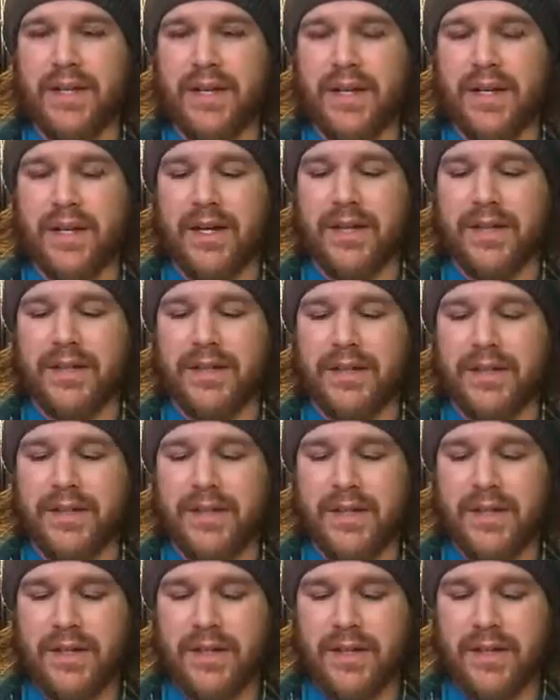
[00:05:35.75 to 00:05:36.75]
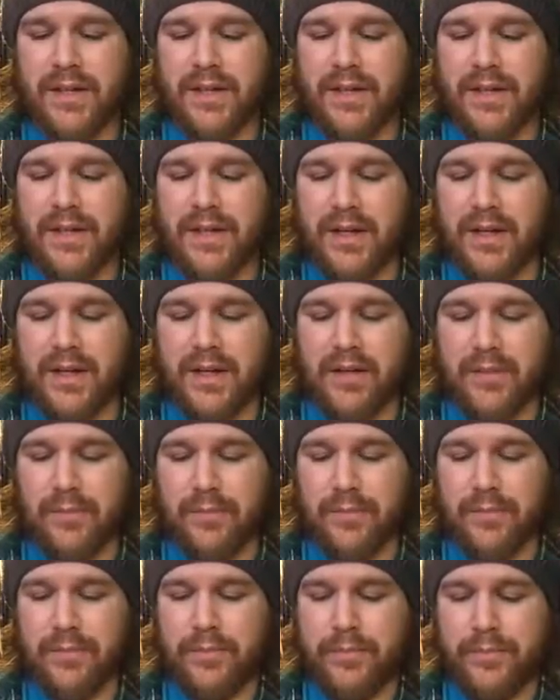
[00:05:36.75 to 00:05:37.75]
And
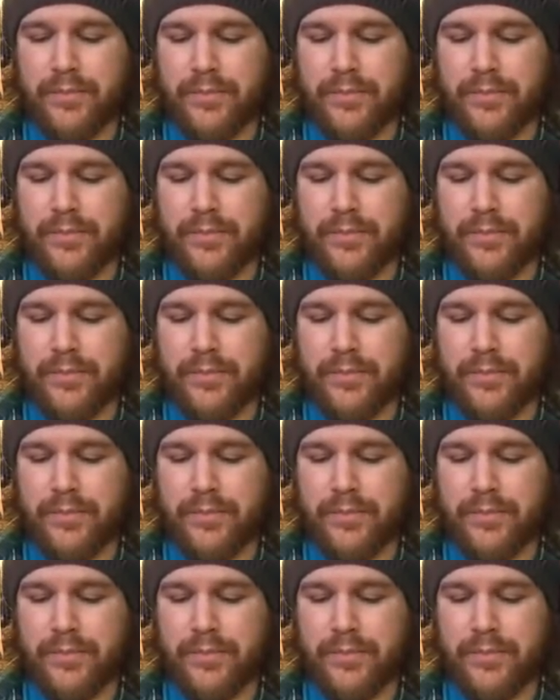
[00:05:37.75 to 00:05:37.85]
um,